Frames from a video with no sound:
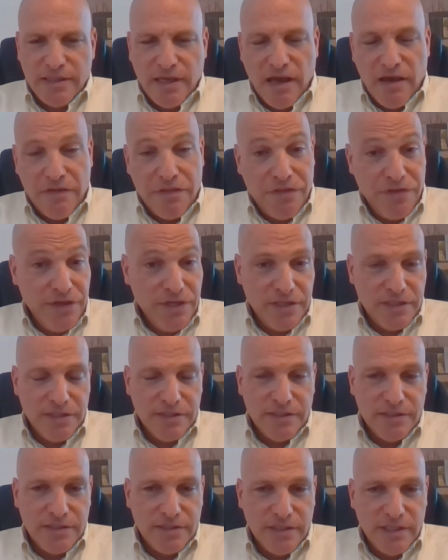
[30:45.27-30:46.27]
I think,
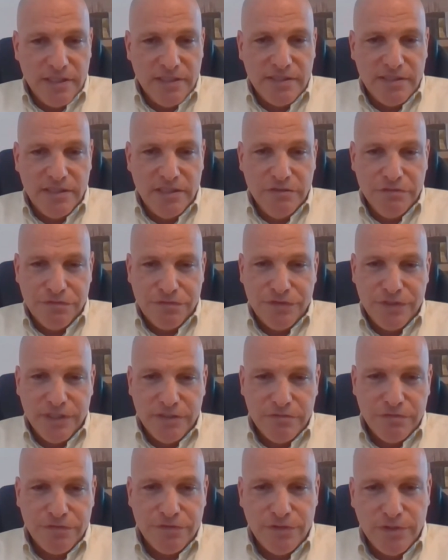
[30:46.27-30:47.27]
is is different
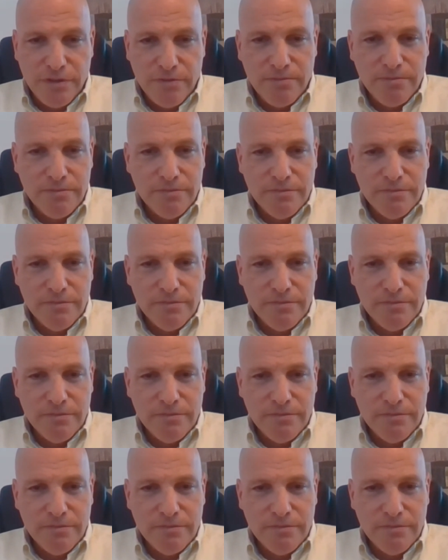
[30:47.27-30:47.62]
from